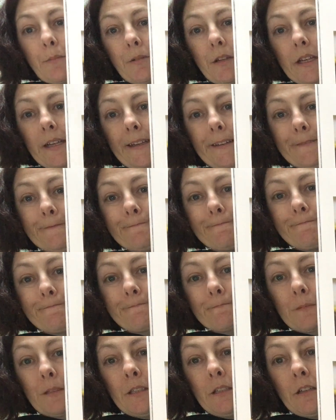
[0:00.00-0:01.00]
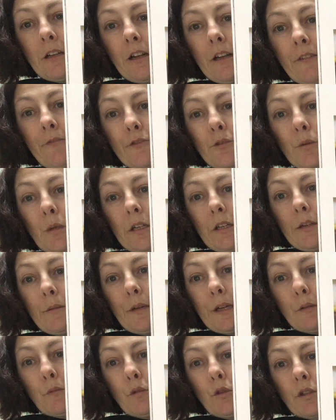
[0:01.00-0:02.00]
plant. You don't have to worry
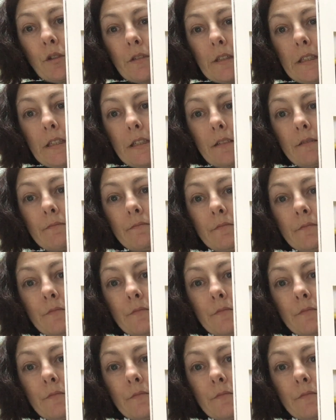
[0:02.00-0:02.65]
about watering it.